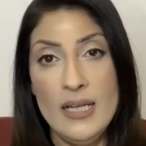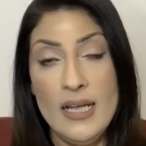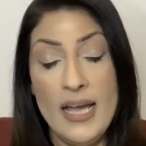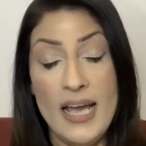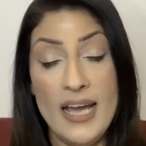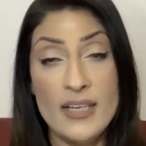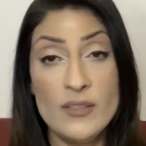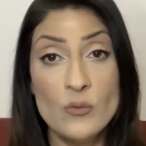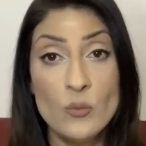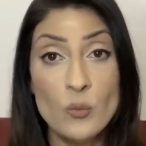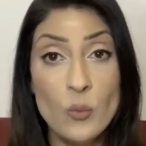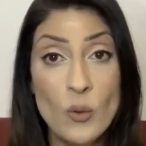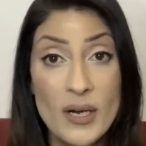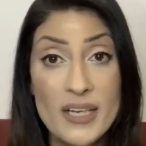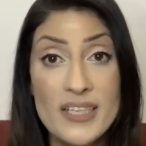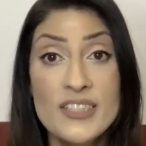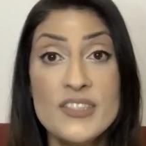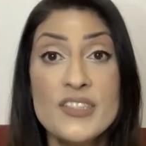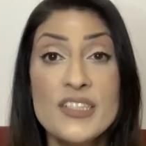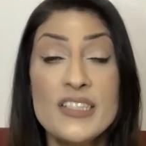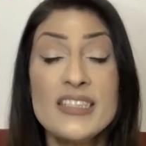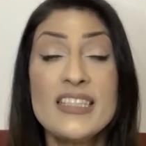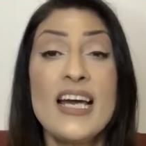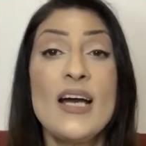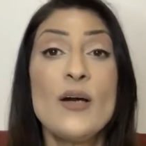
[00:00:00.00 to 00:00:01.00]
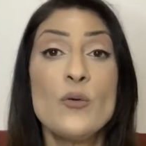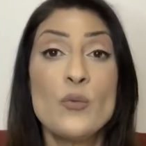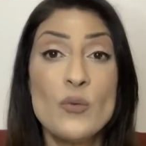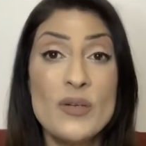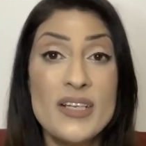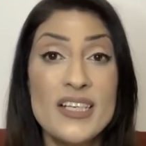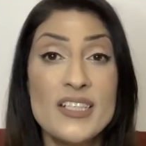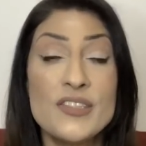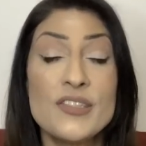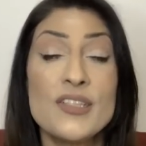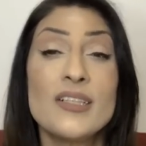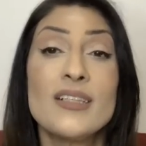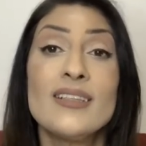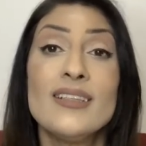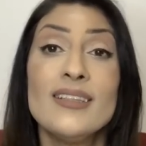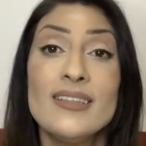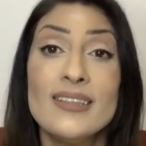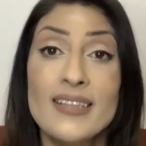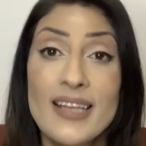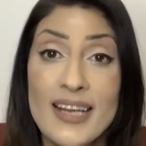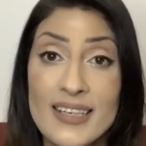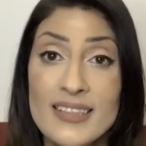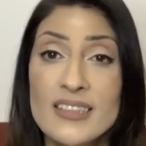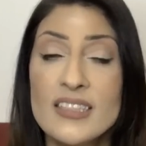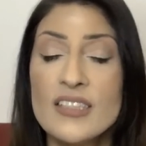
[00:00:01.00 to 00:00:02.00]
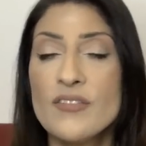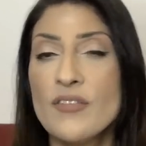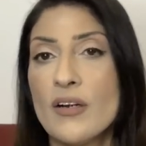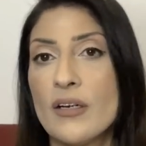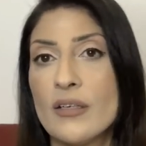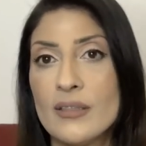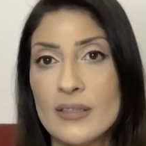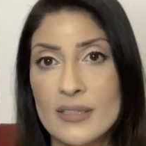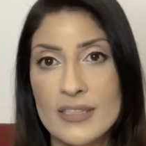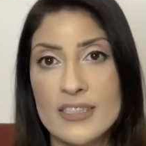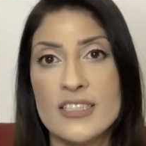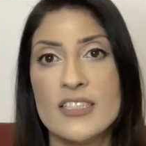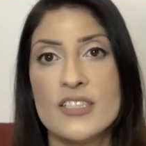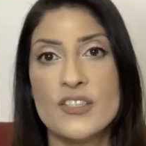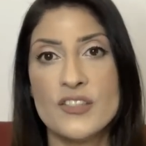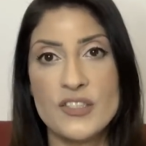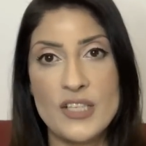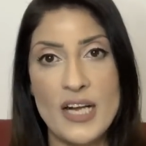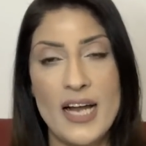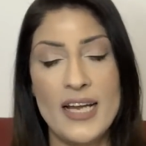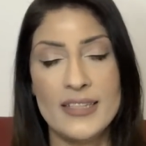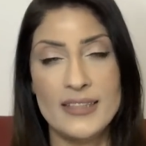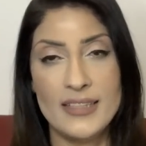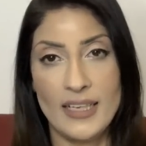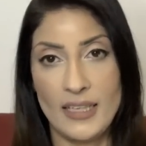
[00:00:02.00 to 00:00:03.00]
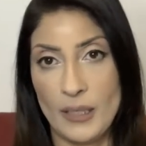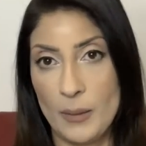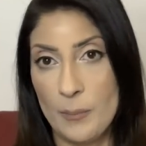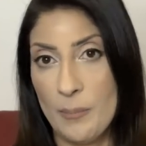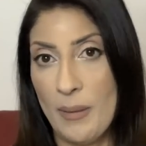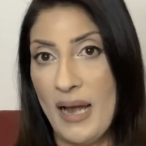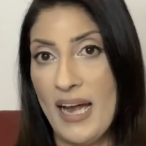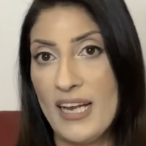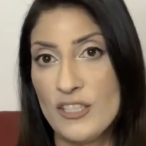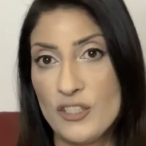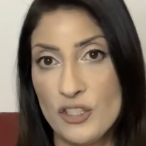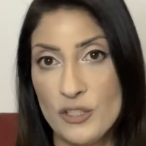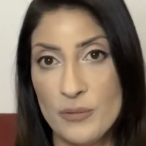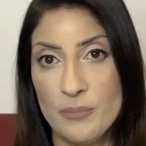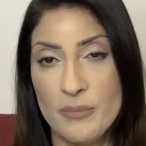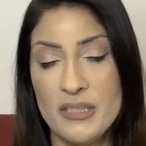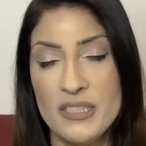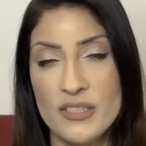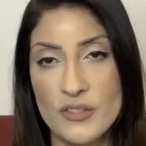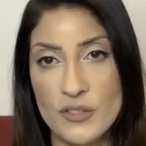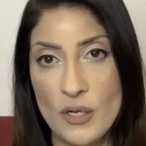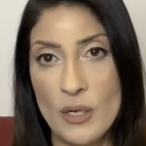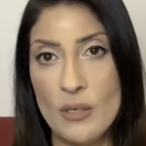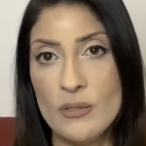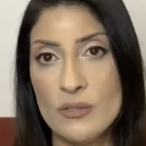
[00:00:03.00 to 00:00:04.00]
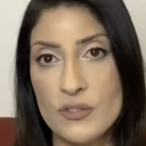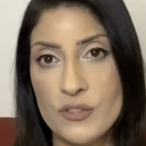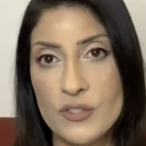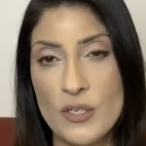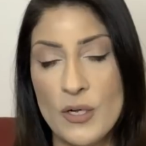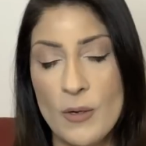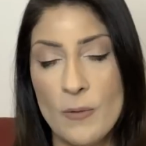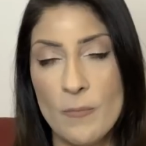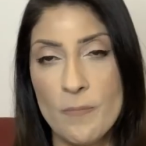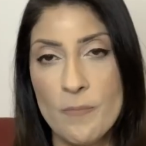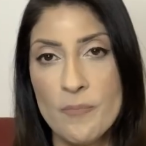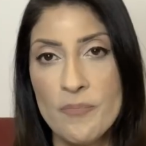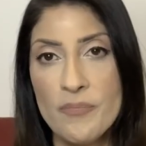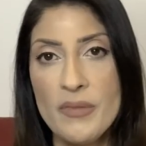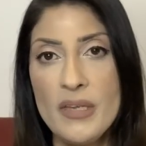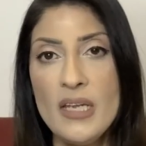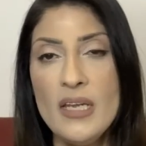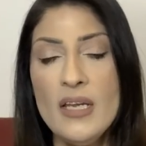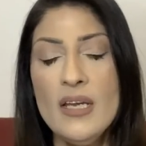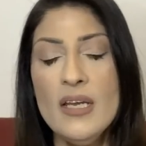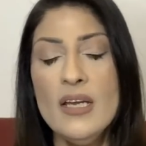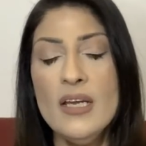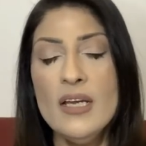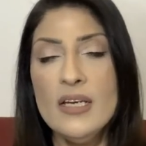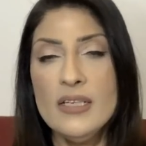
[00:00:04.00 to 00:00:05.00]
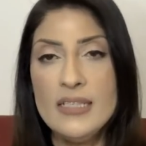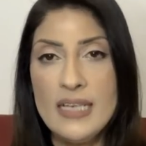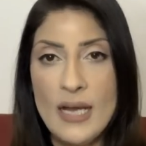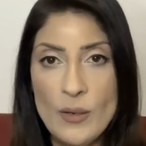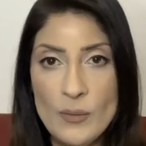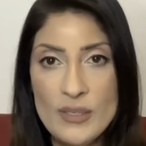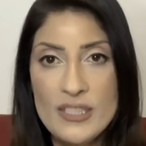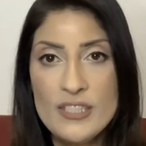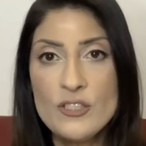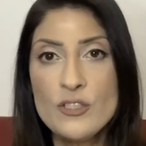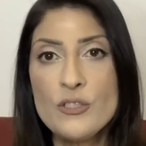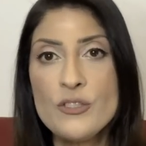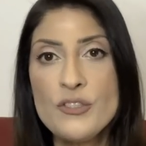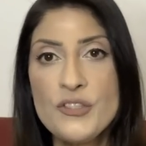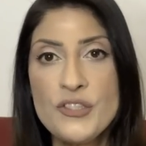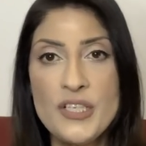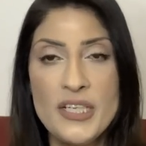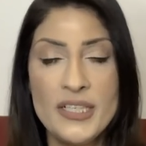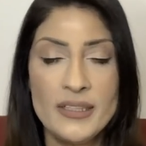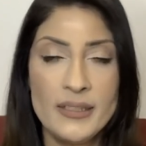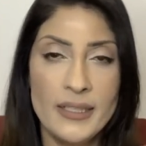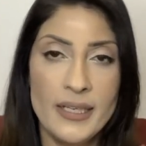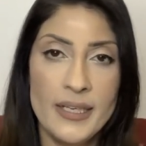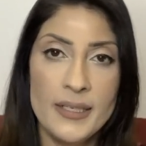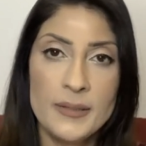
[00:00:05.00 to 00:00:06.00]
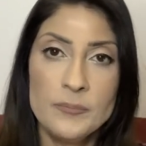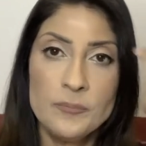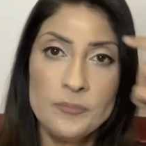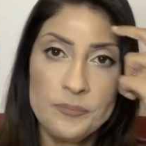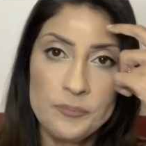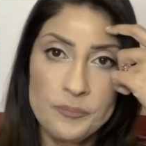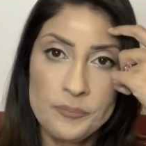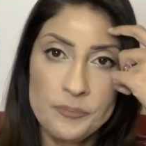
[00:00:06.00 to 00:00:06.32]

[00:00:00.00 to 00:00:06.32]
And what is it that we as a collective are going to decide that compassion means also. Now, interestingly,